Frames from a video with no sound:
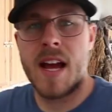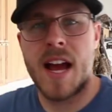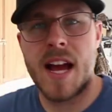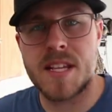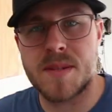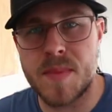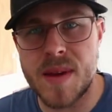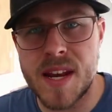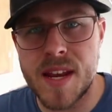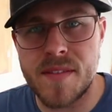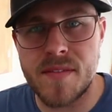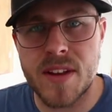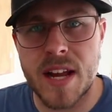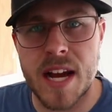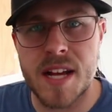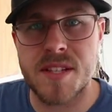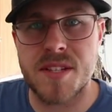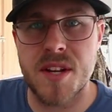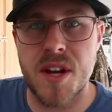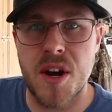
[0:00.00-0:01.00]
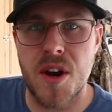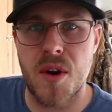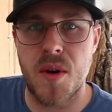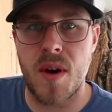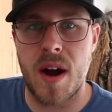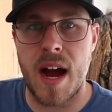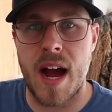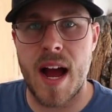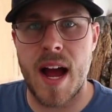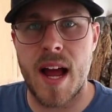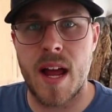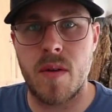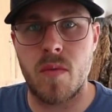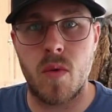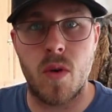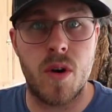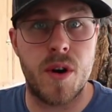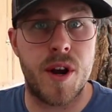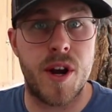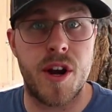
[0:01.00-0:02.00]
As many of you guys know, I
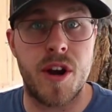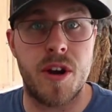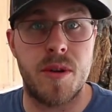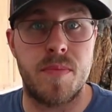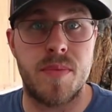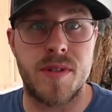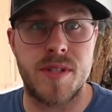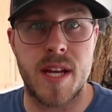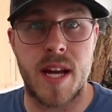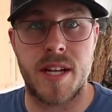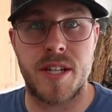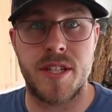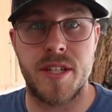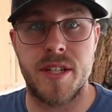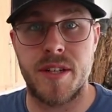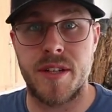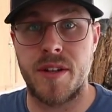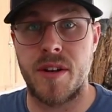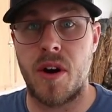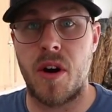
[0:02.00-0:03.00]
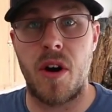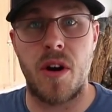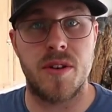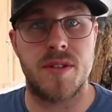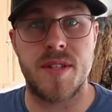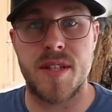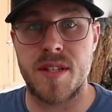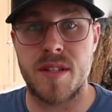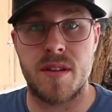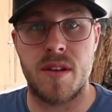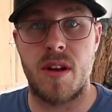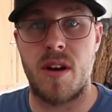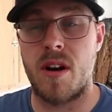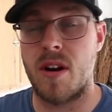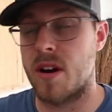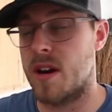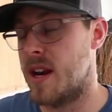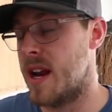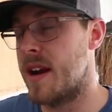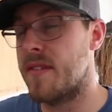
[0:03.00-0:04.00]
wore hearing protection all season
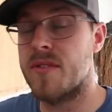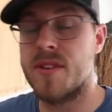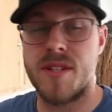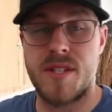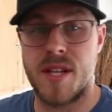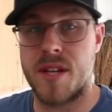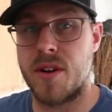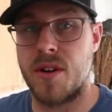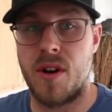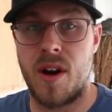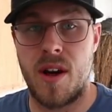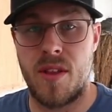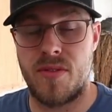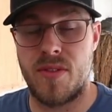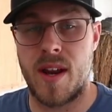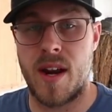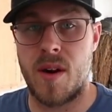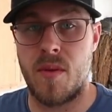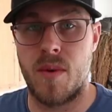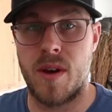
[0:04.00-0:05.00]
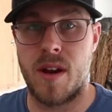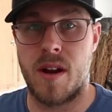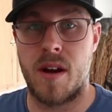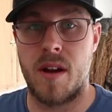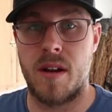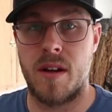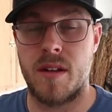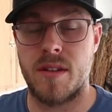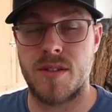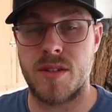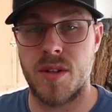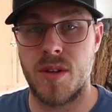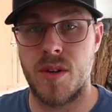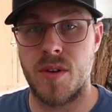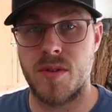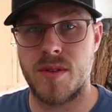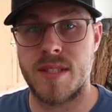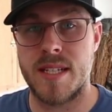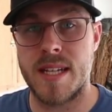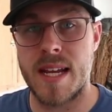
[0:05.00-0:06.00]
long on every single hunt that I went on.
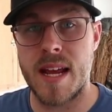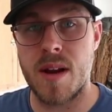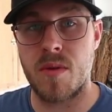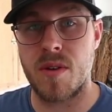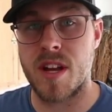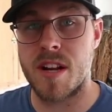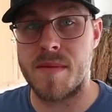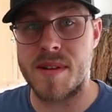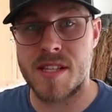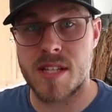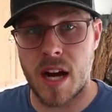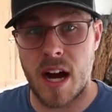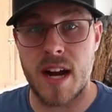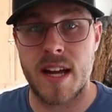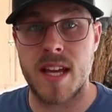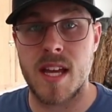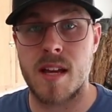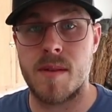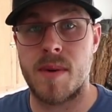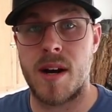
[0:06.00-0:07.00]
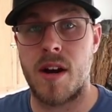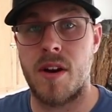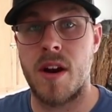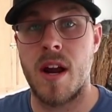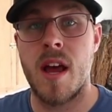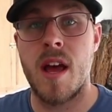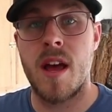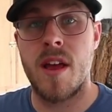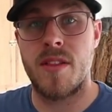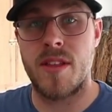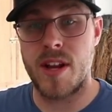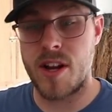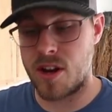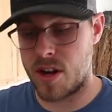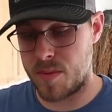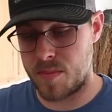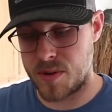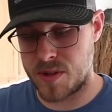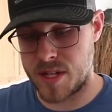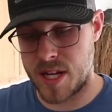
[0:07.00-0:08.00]
So today we're gonna be talking about the
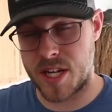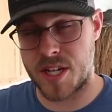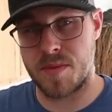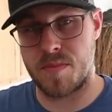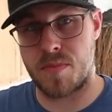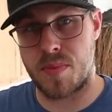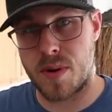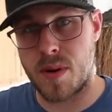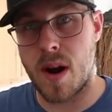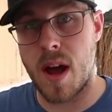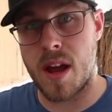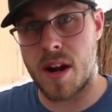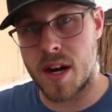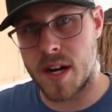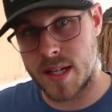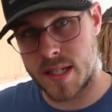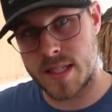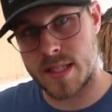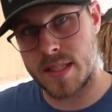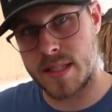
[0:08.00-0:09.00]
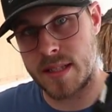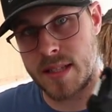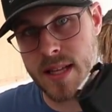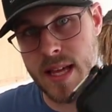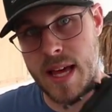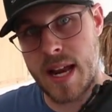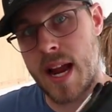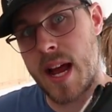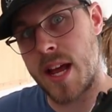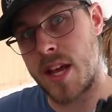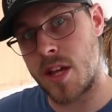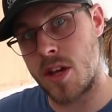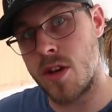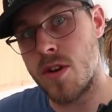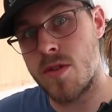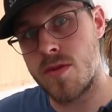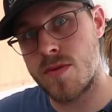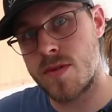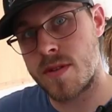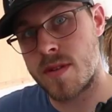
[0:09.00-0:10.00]
hearing protection product that I
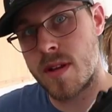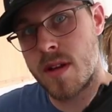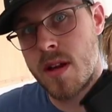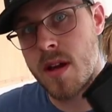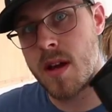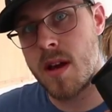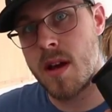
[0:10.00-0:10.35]
used,